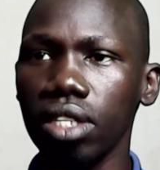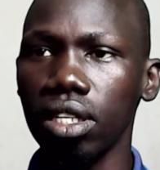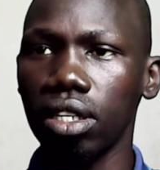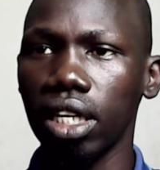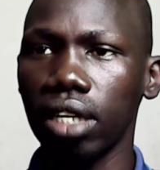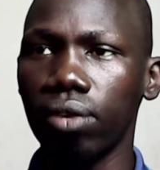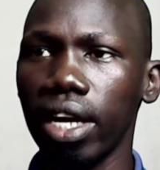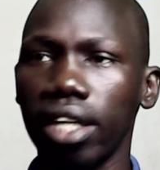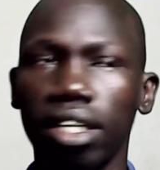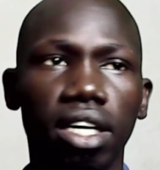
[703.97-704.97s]
okay
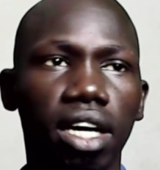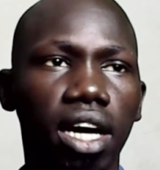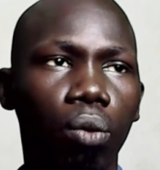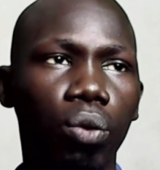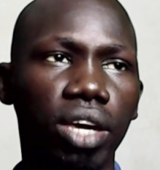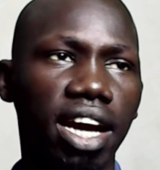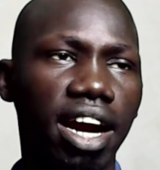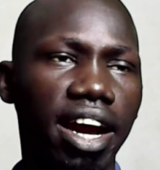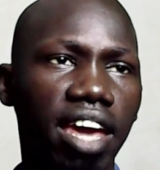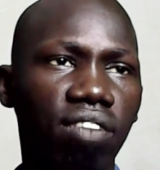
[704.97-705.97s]
great uh, we
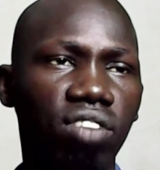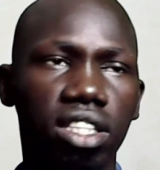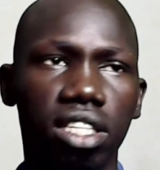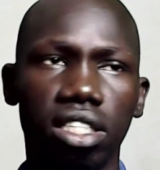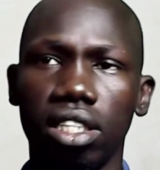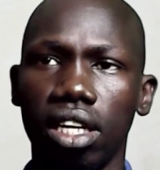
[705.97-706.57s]
are having this